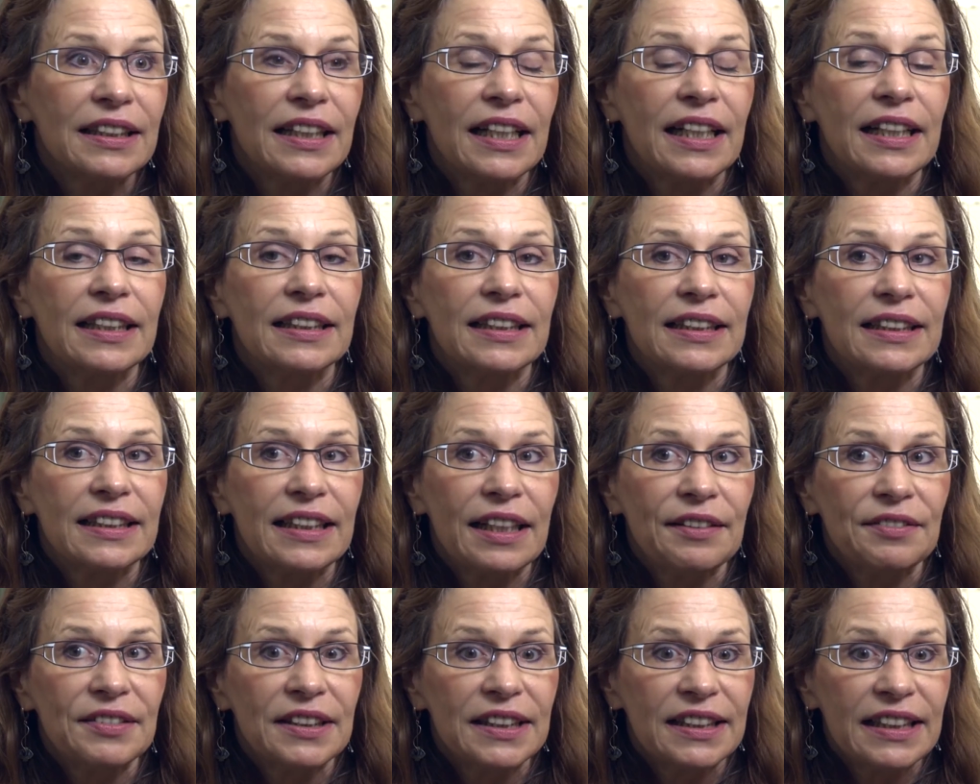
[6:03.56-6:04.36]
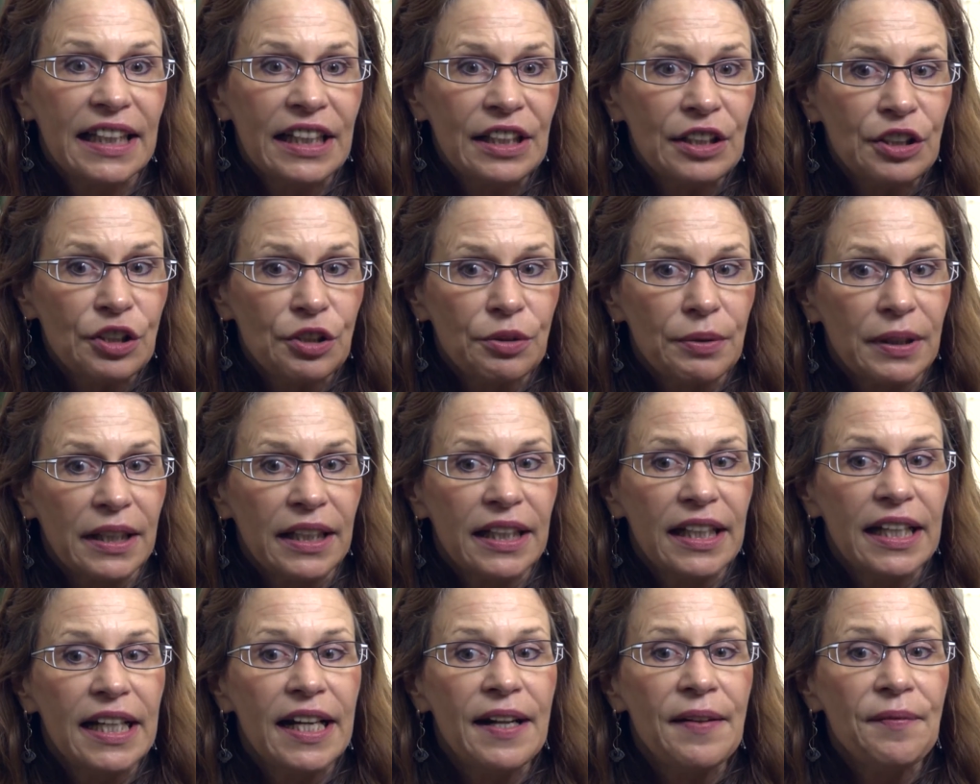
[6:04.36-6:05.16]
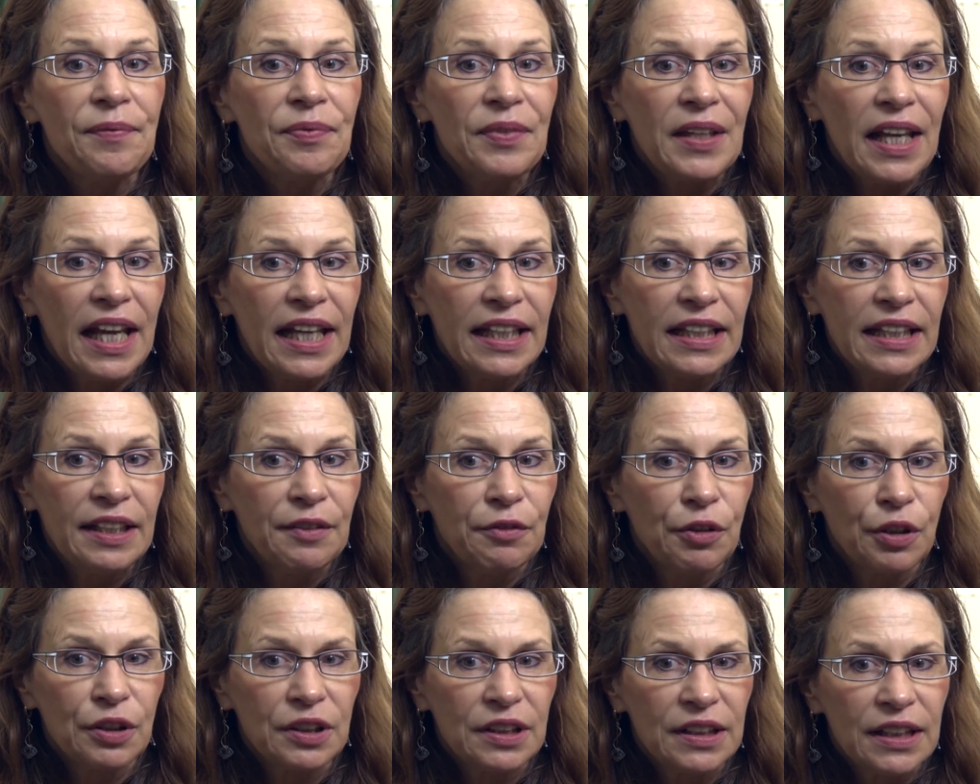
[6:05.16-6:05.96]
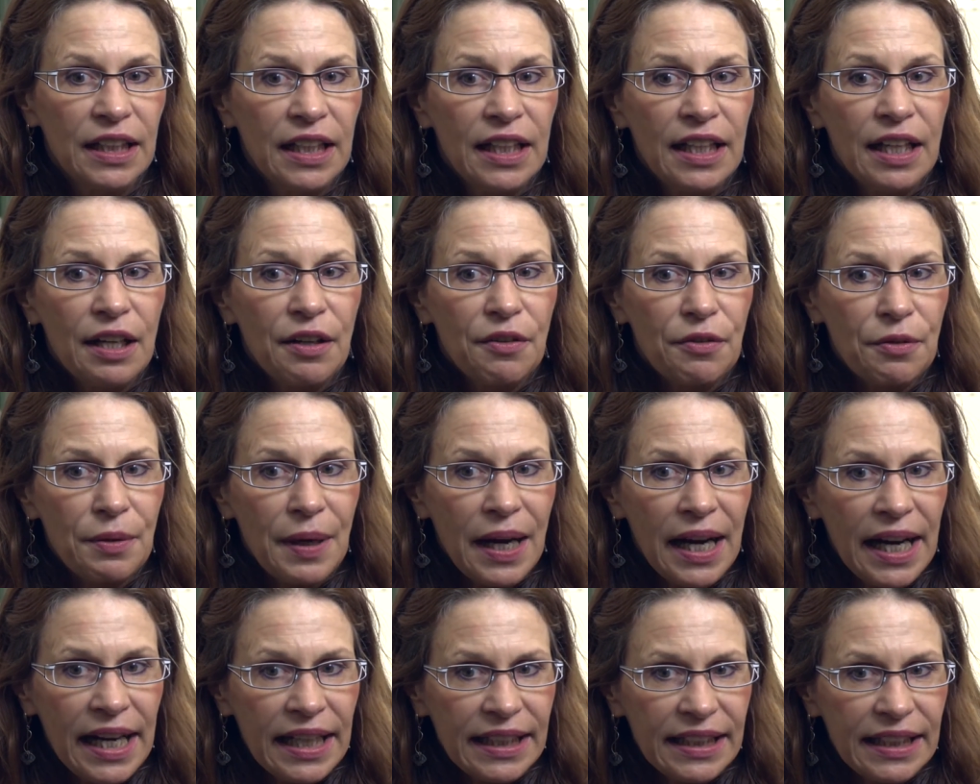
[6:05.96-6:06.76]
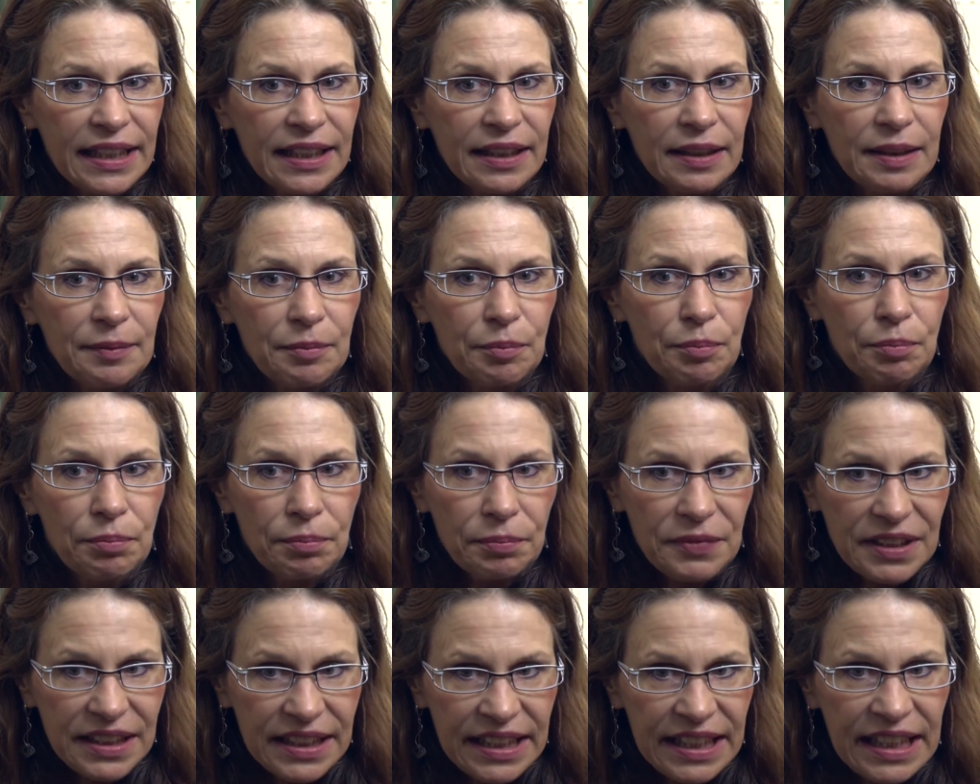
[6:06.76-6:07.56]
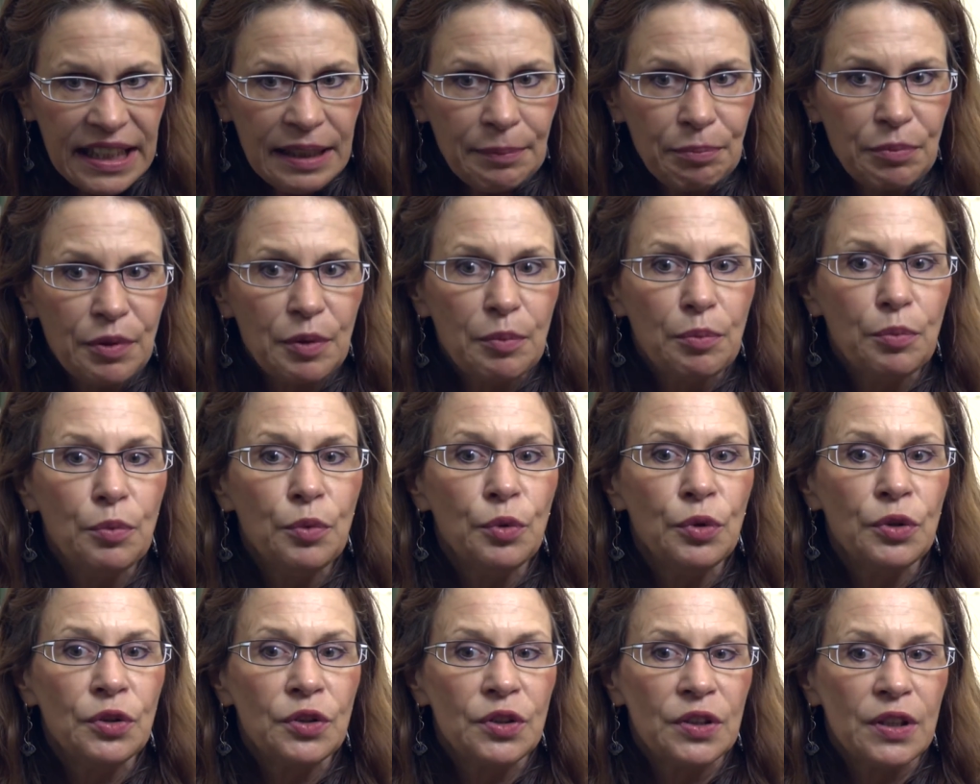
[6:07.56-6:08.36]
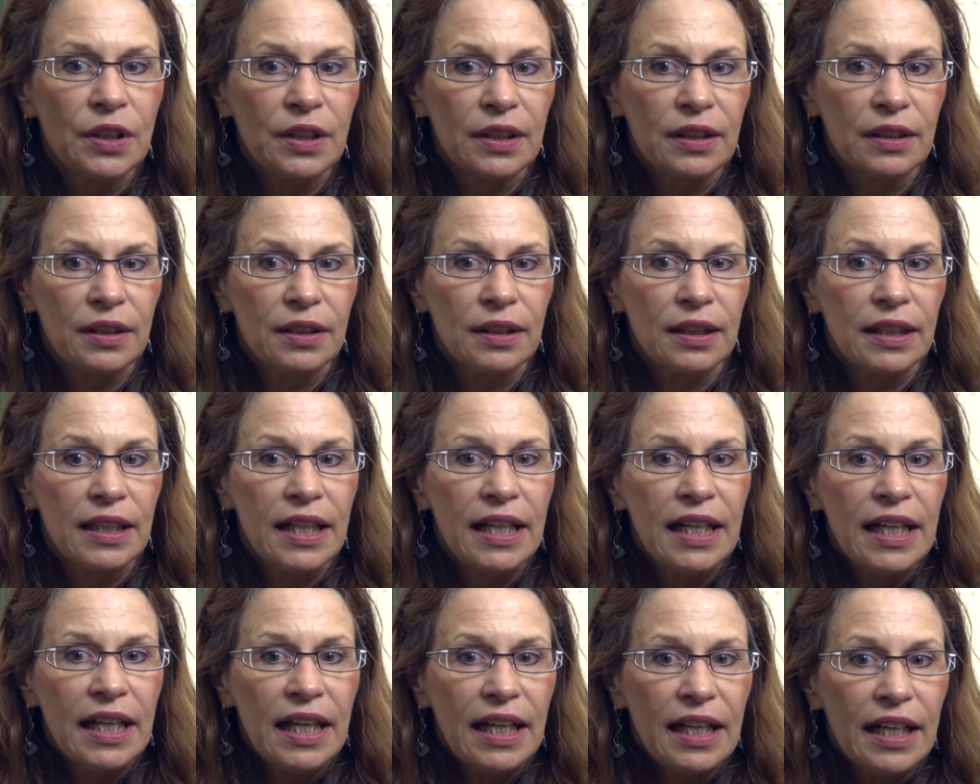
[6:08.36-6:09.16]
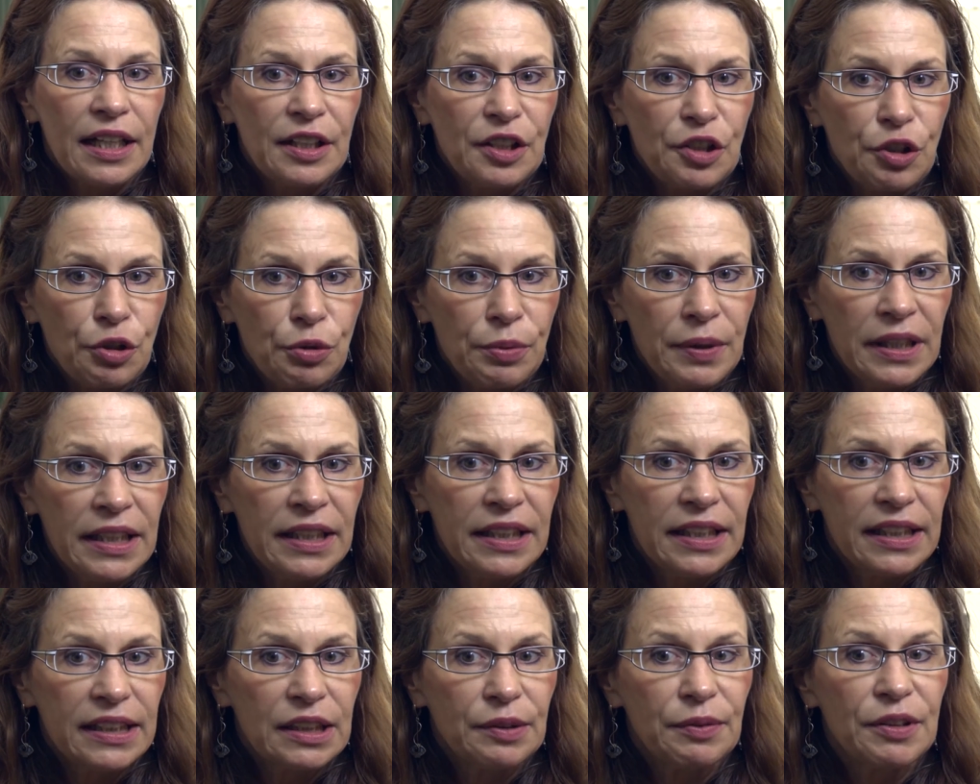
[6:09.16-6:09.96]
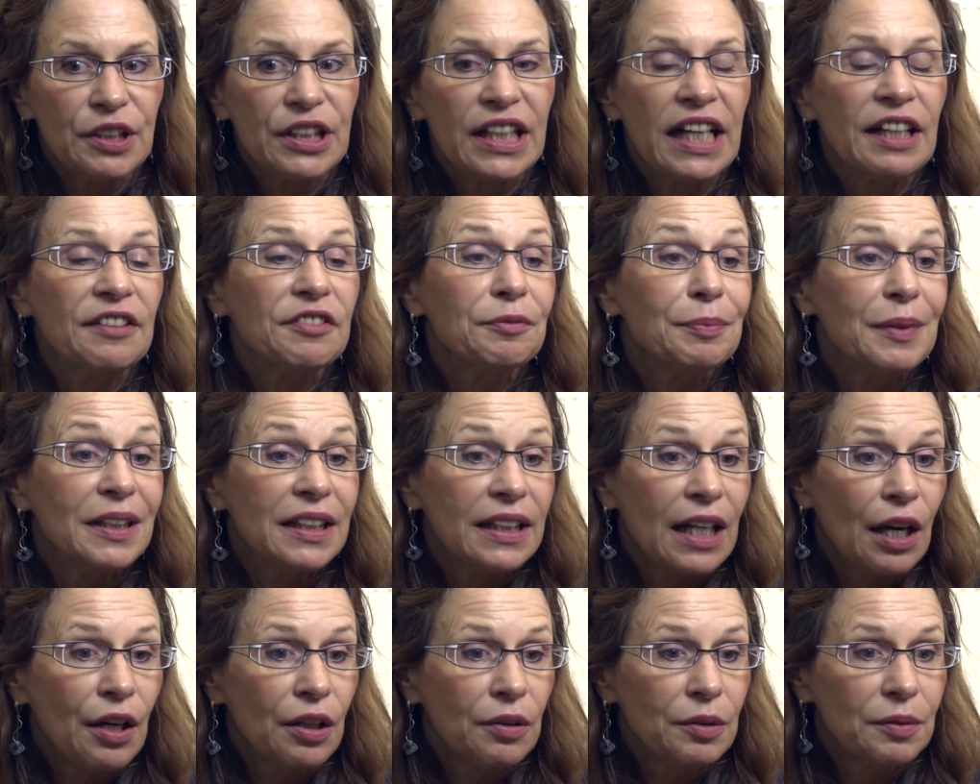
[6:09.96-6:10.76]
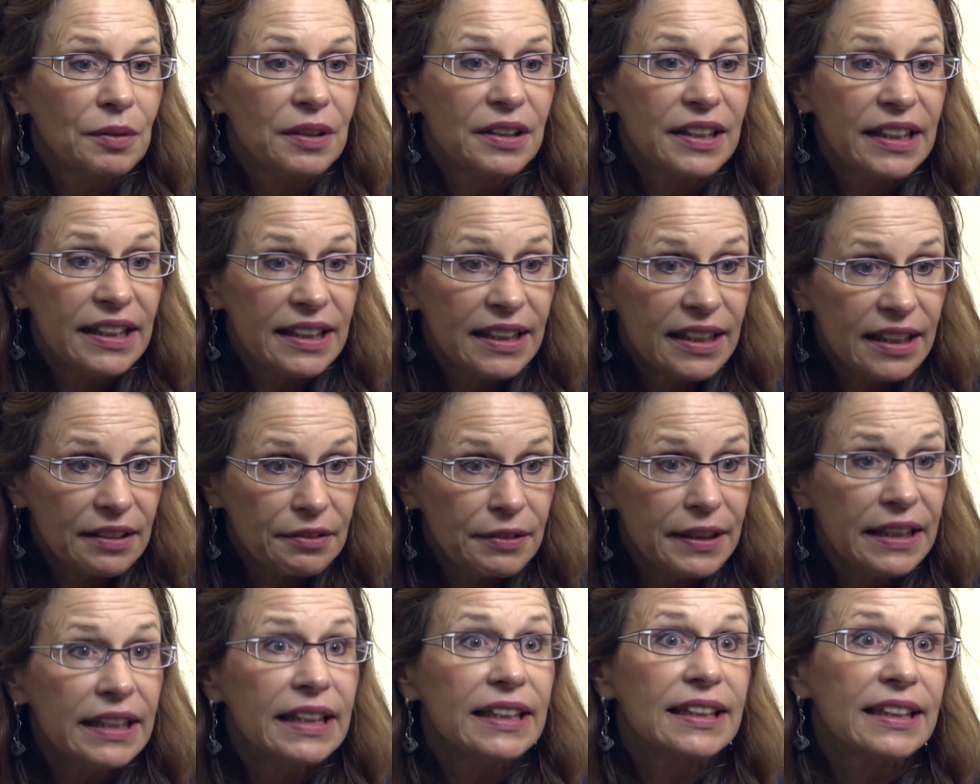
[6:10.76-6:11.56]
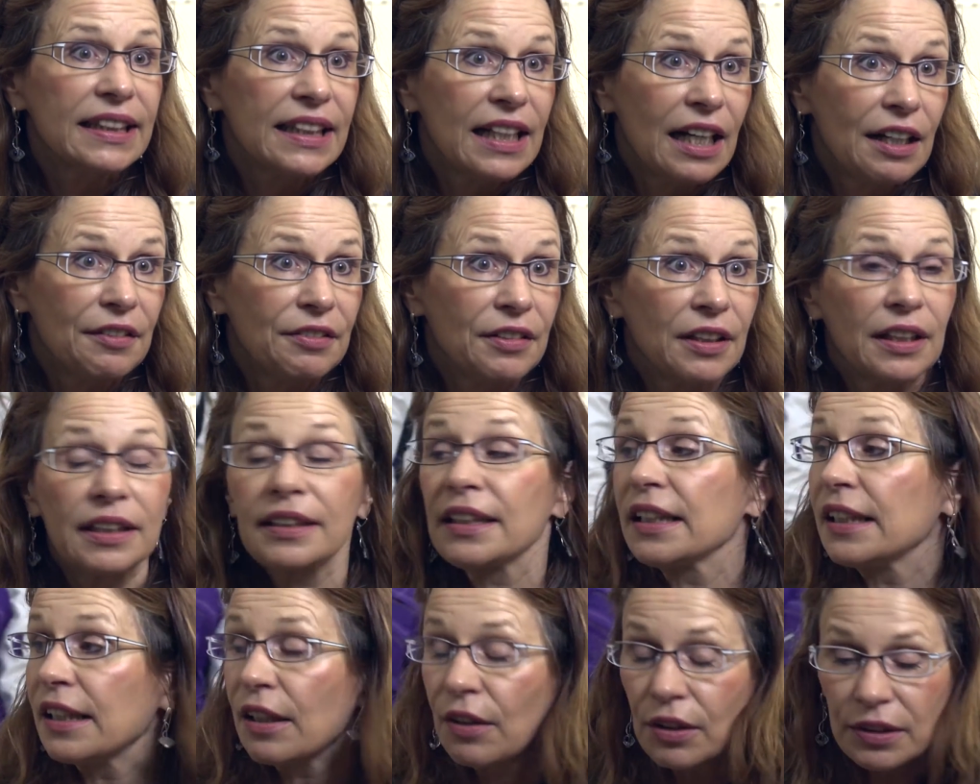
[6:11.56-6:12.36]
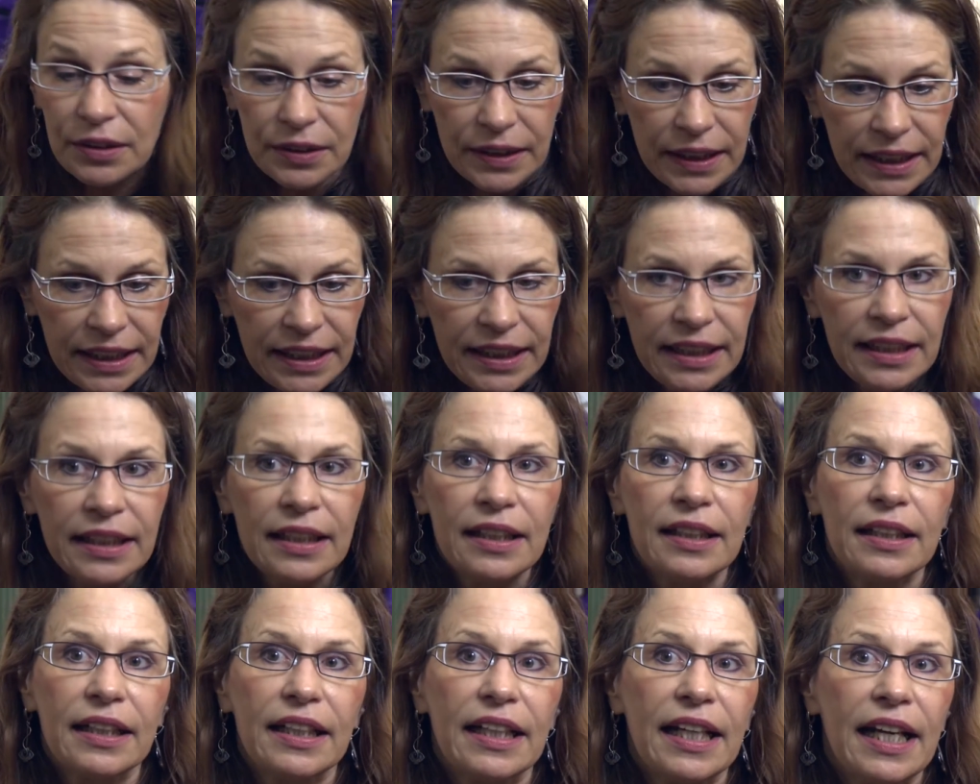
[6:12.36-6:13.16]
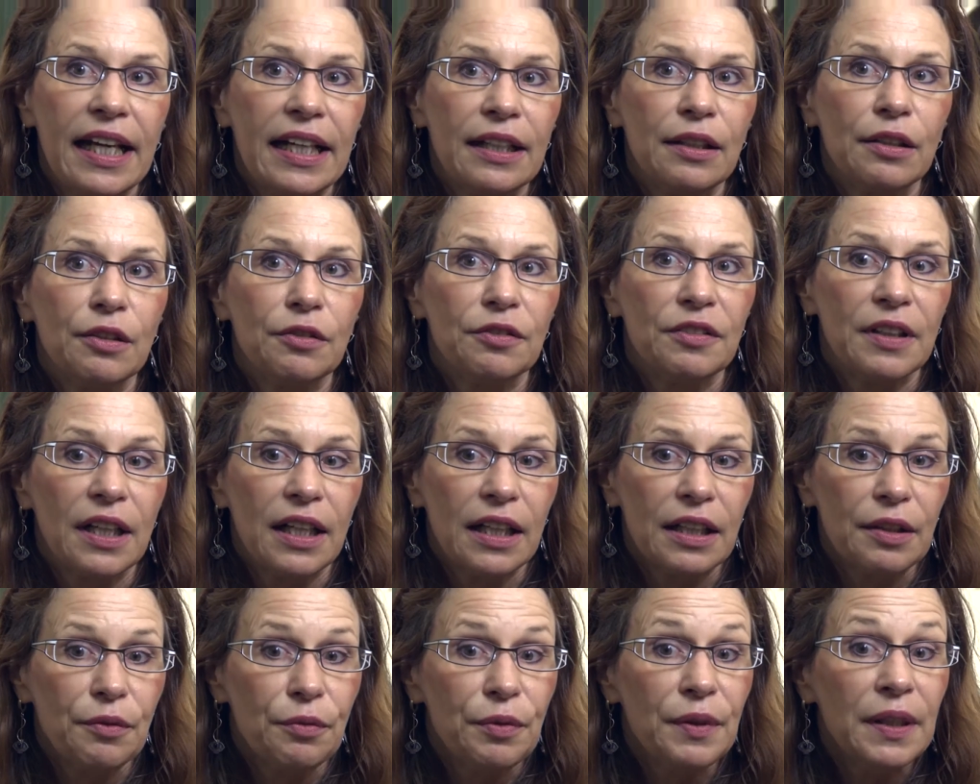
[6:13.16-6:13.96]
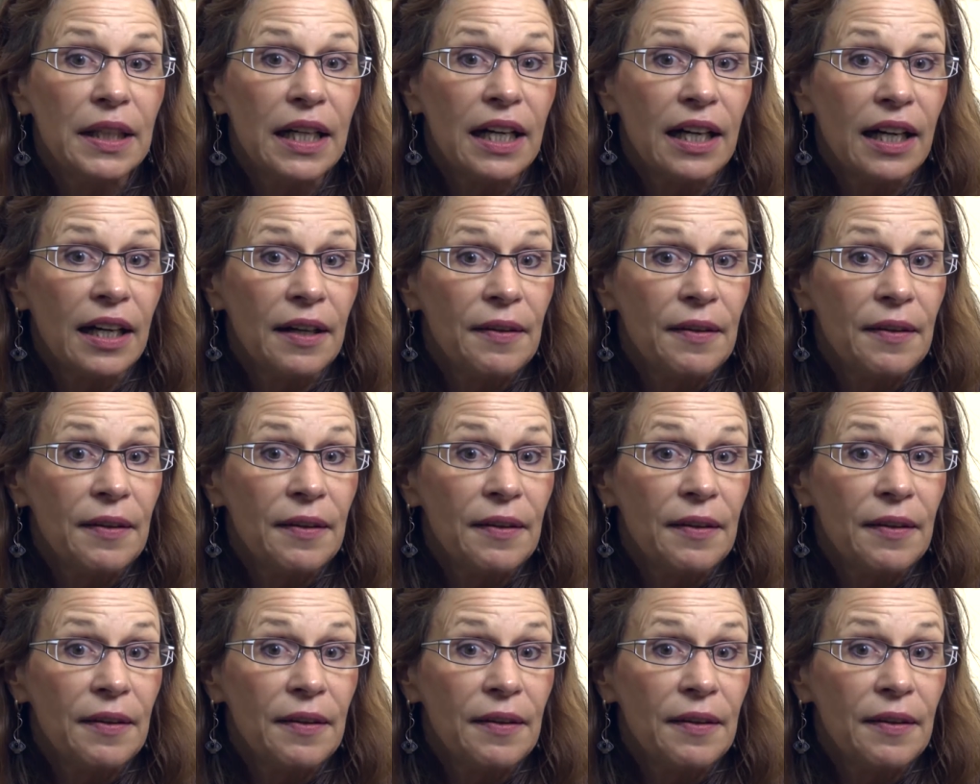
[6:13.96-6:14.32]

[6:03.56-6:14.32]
there in the 7th century. And he was writing deep mystical treatises which have been now rediscovered. And also here again, Louvain, we